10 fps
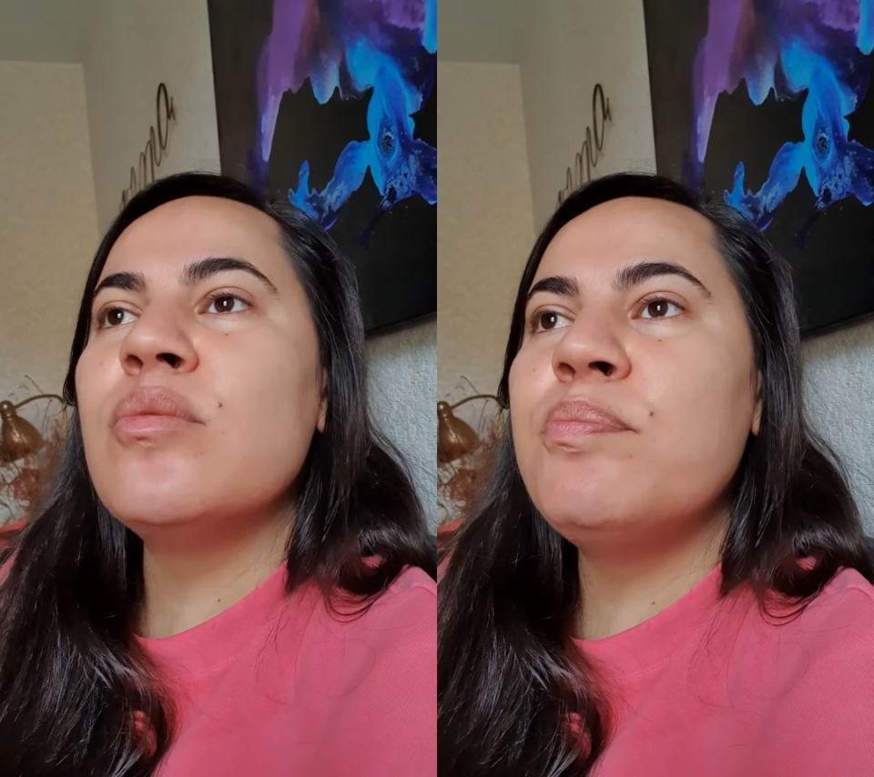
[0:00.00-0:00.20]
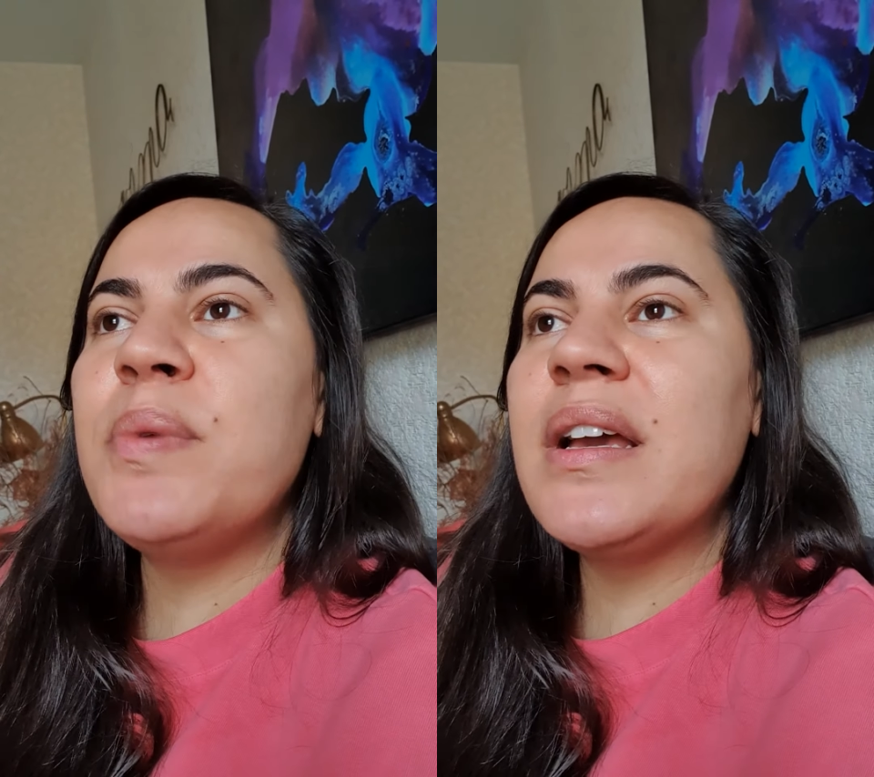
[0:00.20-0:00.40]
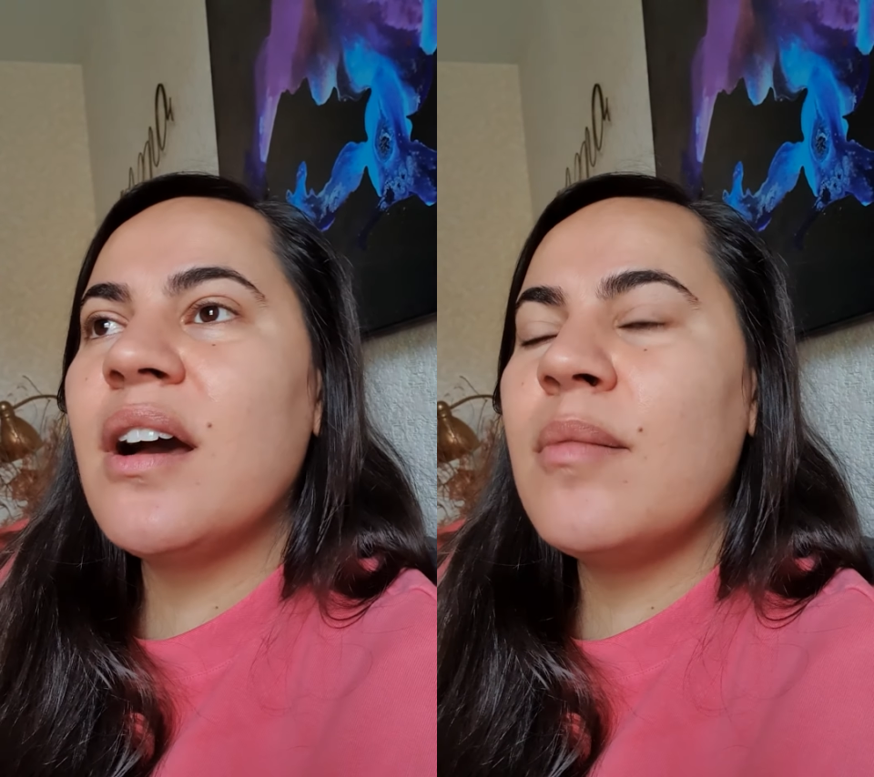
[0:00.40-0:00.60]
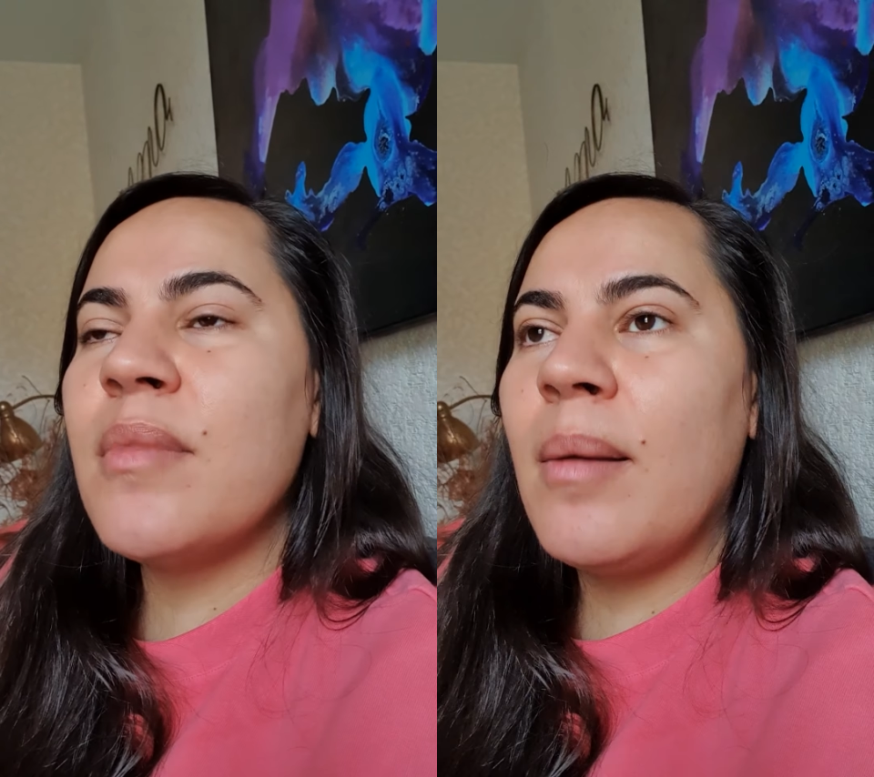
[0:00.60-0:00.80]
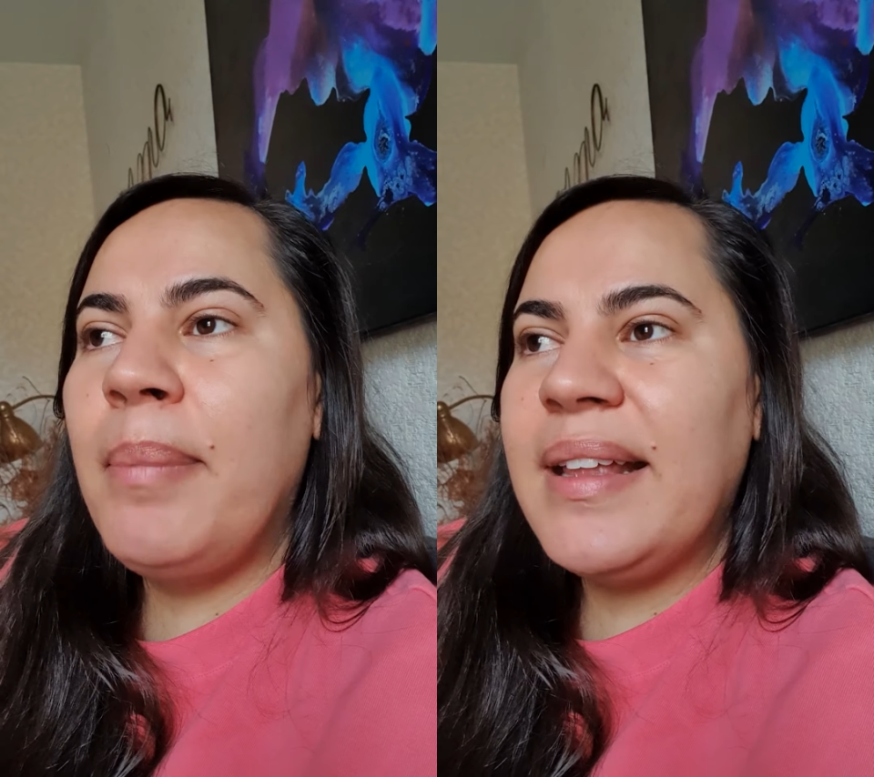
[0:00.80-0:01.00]
become
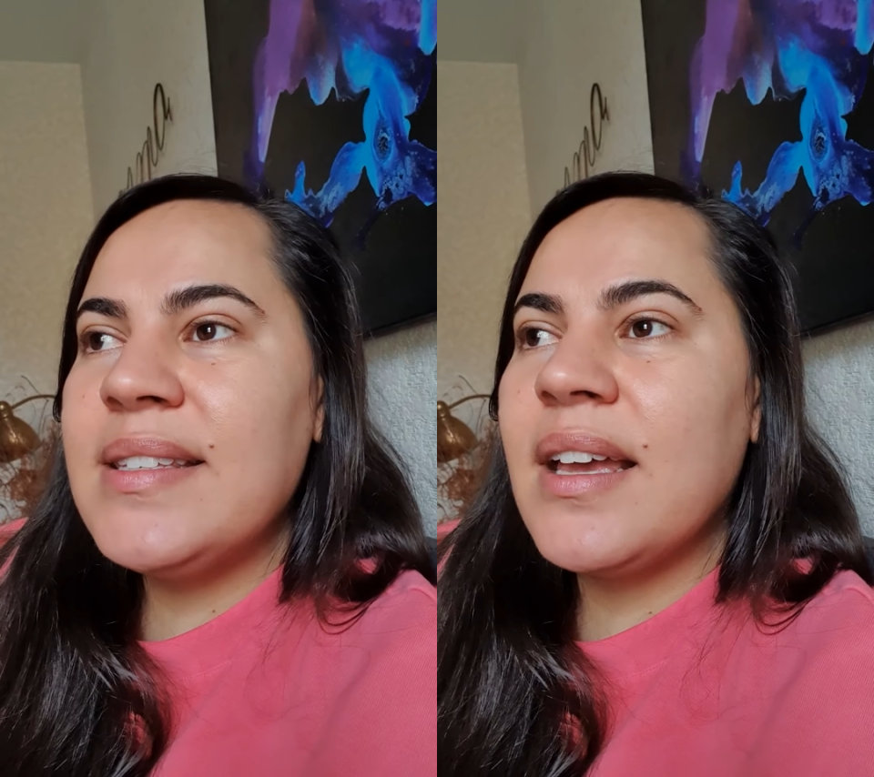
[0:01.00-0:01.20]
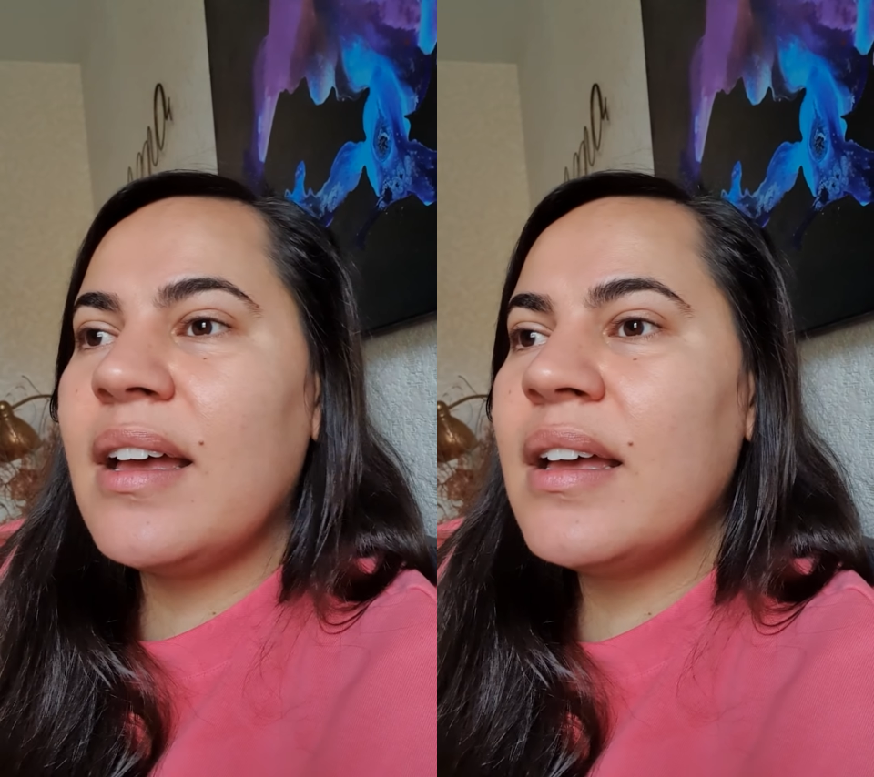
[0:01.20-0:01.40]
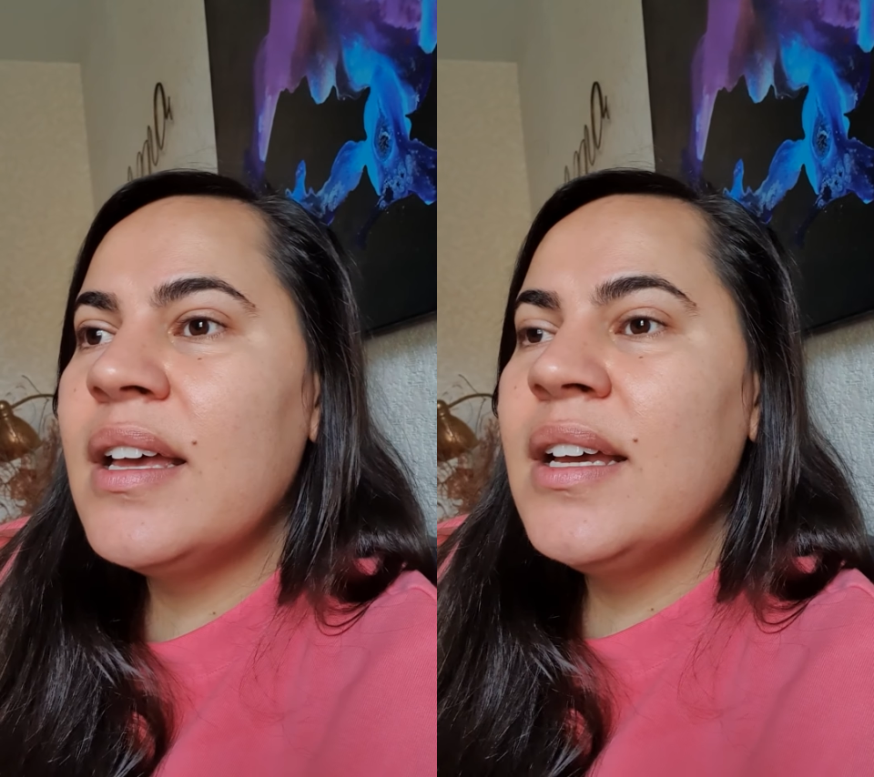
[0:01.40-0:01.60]
a better